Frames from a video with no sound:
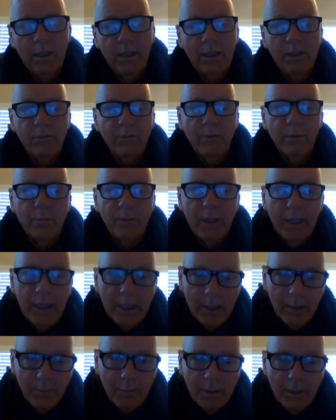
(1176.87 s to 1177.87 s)
It's from the
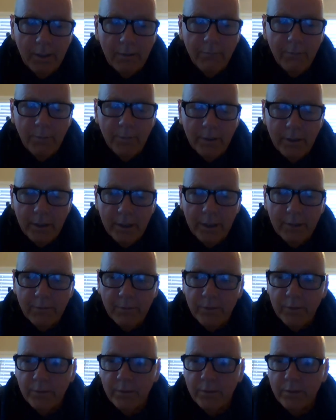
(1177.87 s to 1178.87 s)
enemy, from the
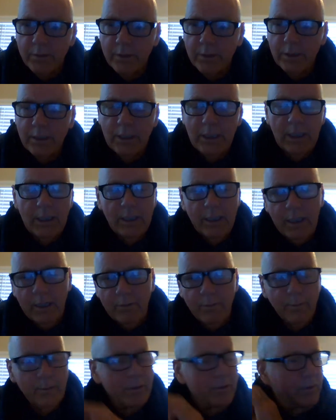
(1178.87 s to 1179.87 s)
devil.
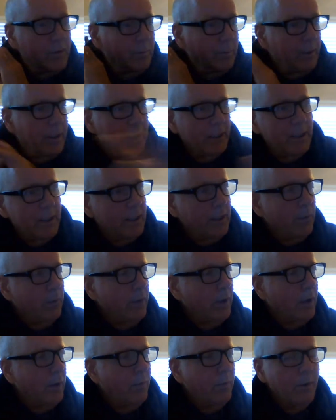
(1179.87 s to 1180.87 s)
Government's demanding that we
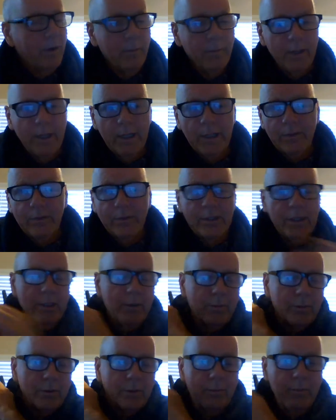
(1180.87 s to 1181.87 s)
all wear masks. The
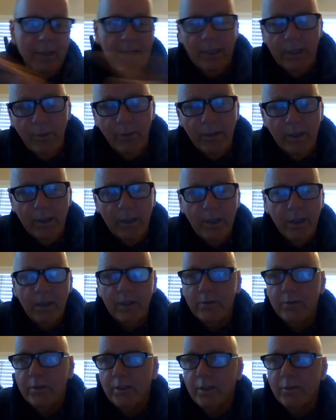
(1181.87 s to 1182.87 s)
government's demanding that we lock
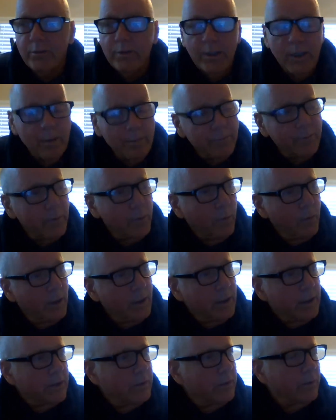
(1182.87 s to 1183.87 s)
ourselves up. For
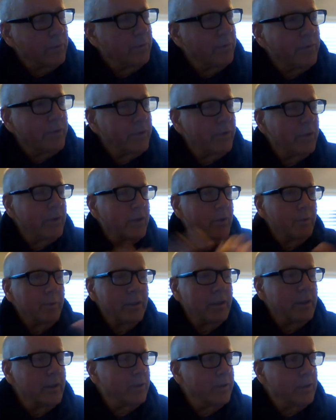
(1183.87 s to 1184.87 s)
what? So for six
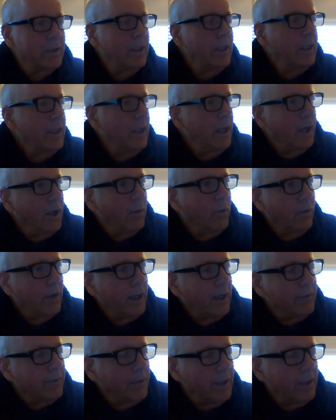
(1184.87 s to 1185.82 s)
months or whatever.